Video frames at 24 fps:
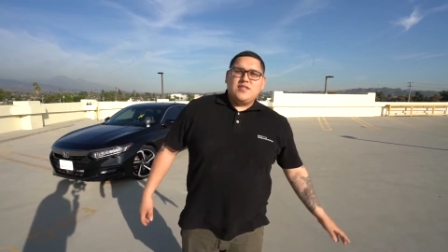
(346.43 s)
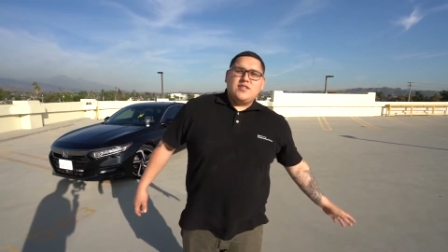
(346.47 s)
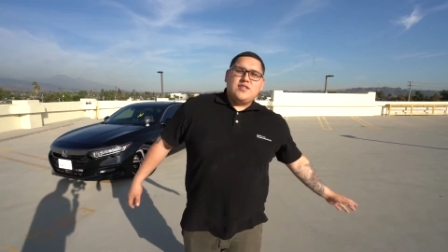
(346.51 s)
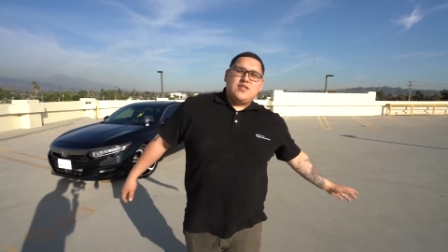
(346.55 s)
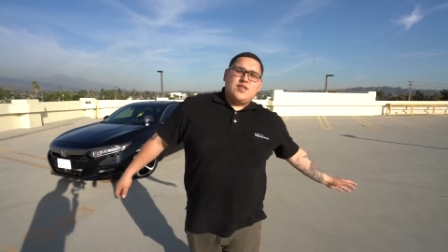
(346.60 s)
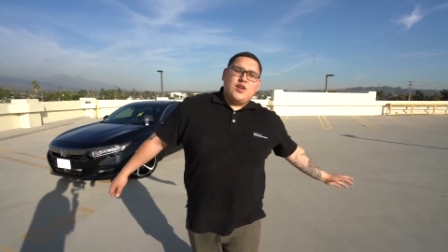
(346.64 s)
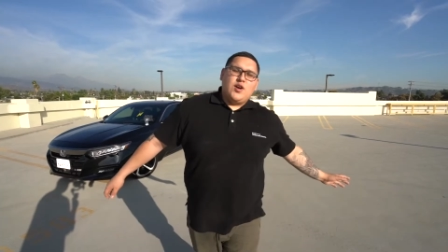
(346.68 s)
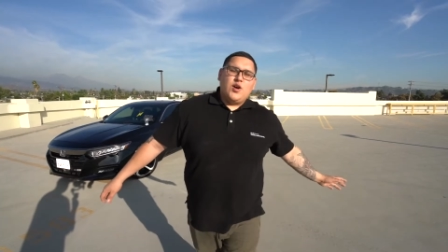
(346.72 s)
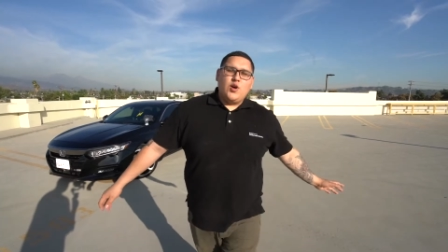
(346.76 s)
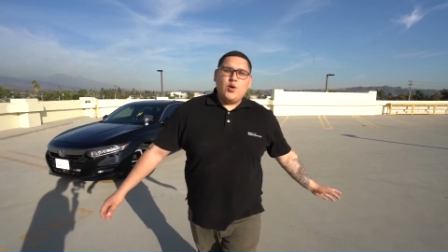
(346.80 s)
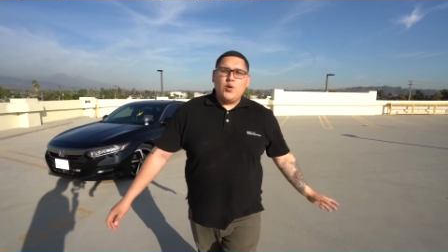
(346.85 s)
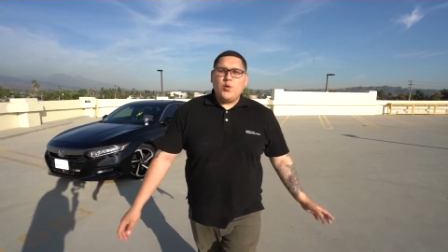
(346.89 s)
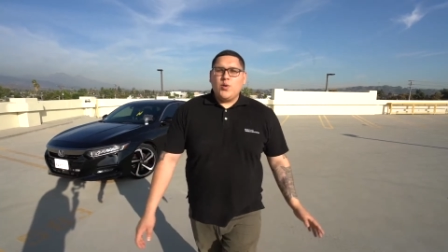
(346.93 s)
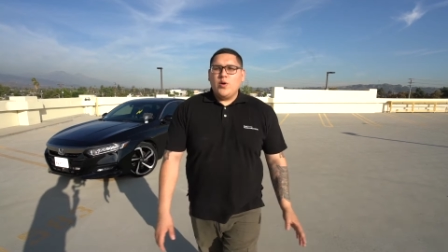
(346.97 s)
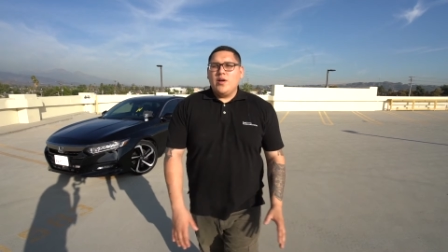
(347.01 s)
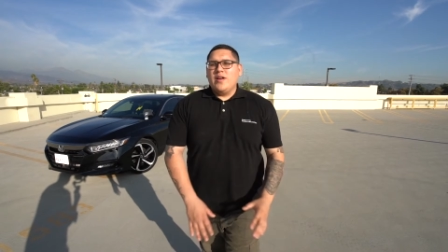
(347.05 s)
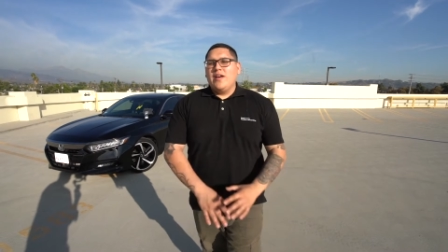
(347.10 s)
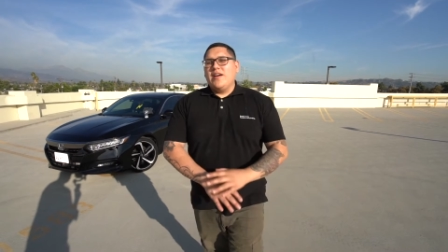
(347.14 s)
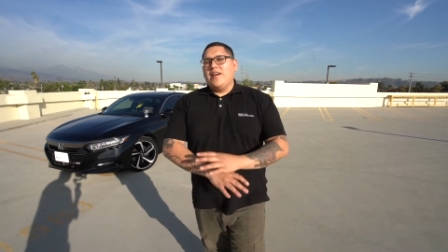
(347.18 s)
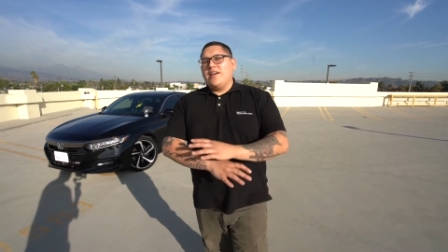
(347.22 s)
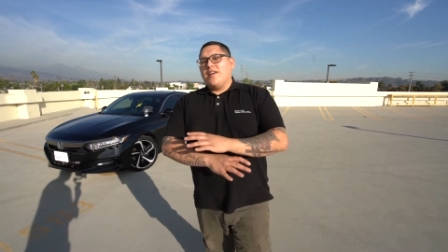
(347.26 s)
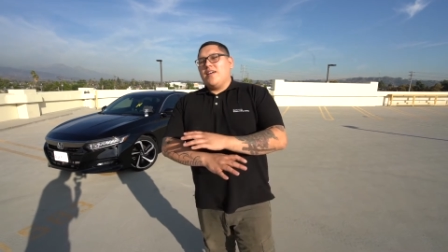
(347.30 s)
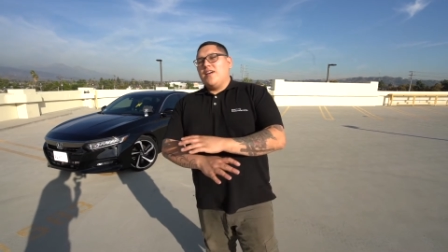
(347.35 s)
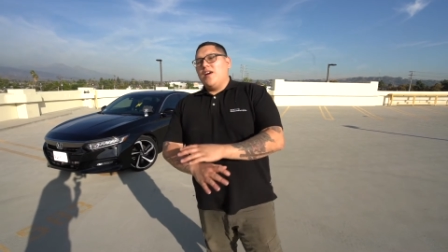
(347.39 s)
So,
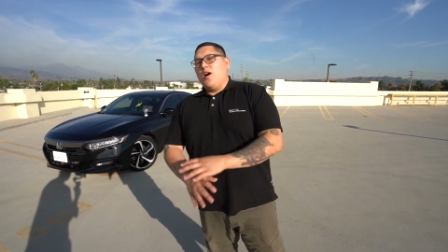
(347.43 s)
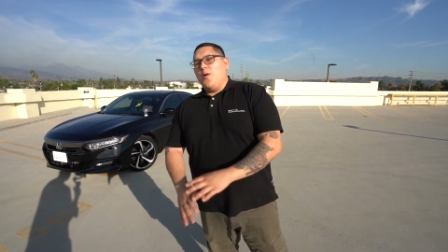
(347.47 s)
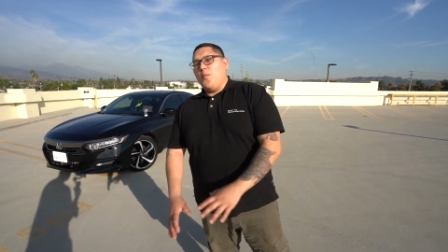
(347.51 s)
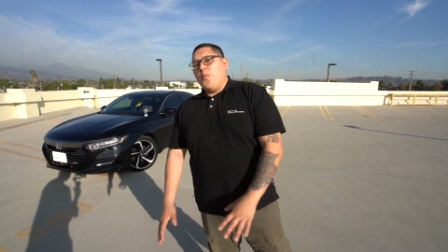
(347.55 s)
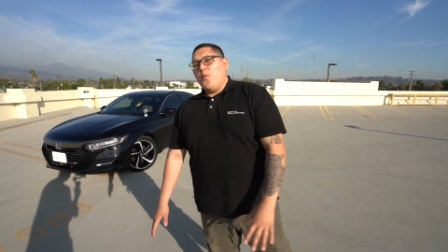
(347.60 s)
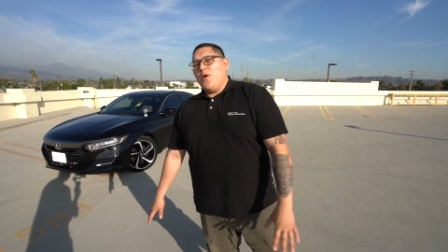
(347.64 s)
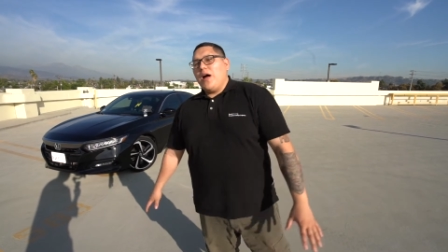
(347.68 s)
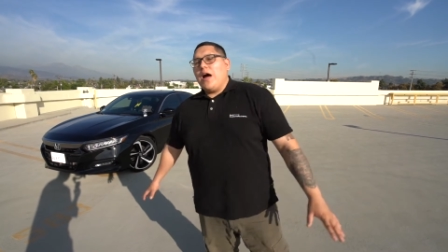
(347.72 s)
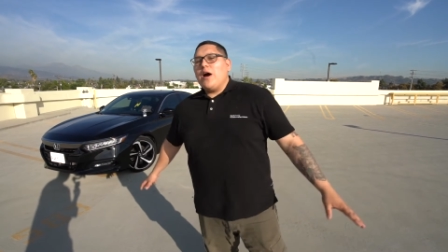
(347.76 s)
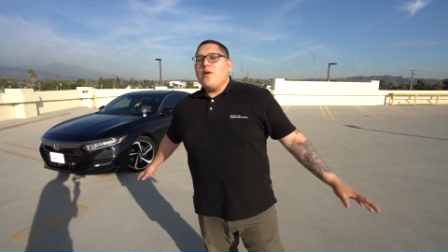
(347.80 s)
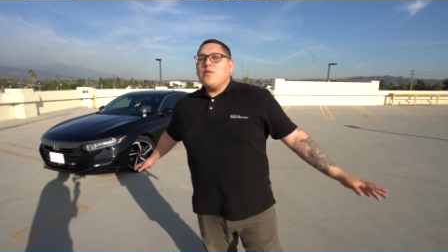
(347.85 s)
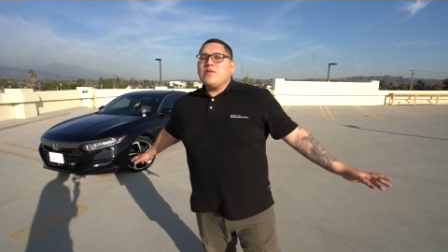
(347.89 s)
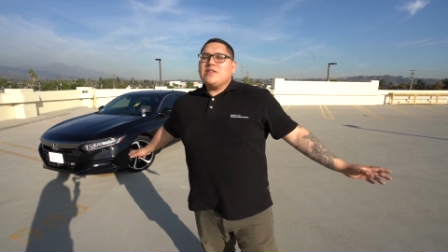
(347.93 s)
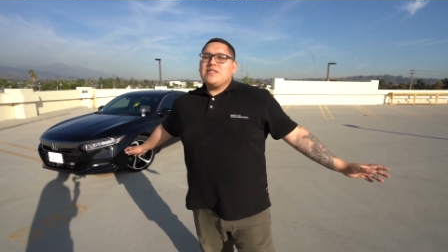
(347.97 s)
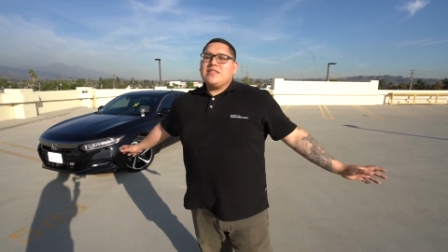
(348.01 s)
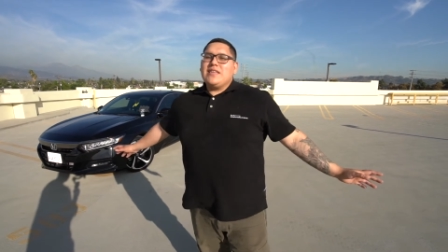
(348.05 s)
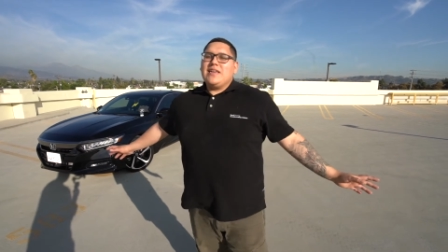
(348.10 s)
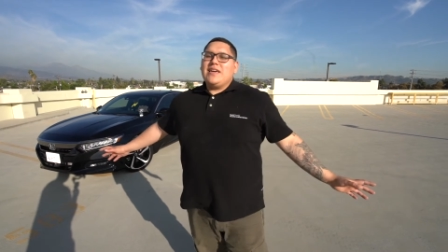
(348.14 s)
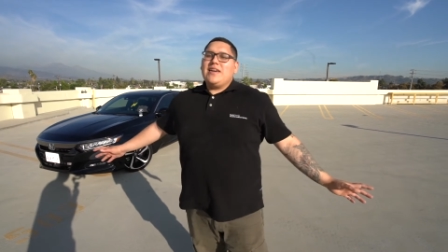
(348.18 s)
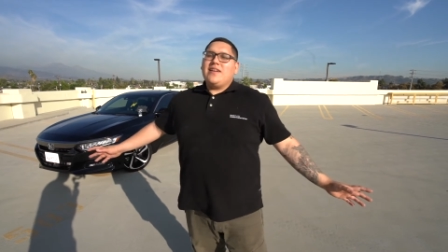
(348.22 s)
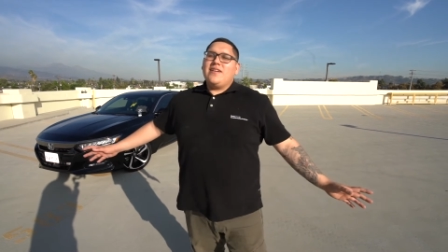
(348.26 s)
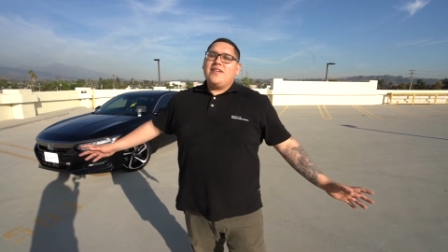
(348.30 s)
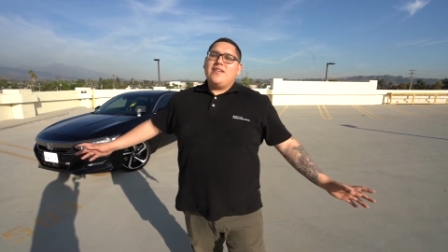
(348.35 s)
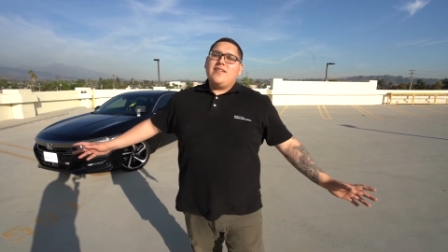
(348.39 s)
a couple hours
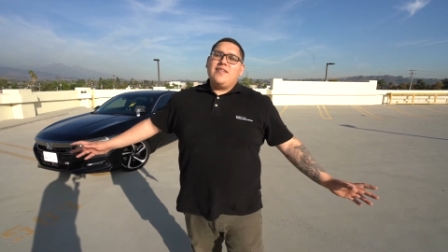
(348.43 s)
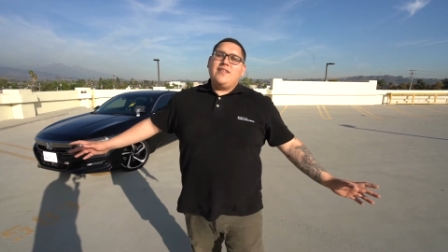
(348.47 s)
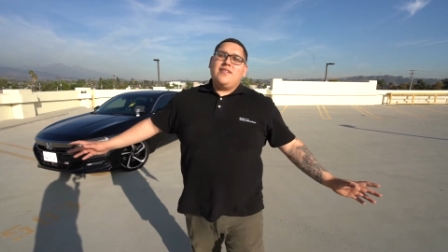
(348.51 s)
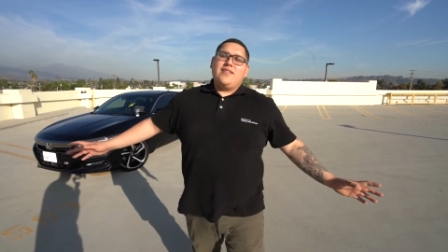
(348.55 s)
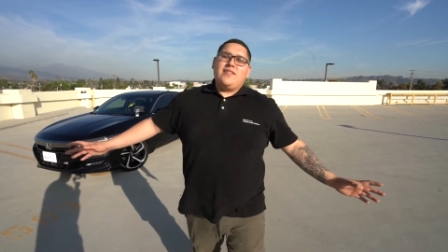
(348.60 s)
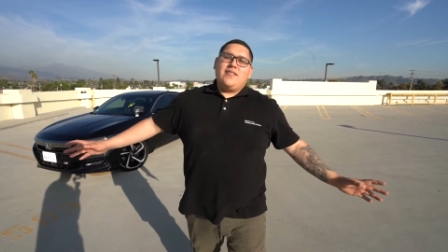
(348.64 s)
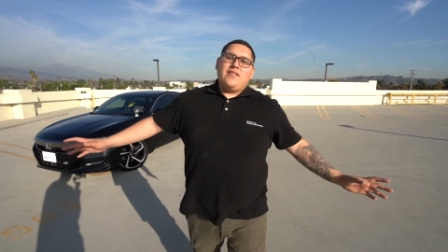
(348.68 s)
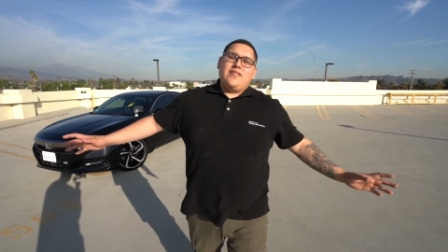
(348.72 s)
later,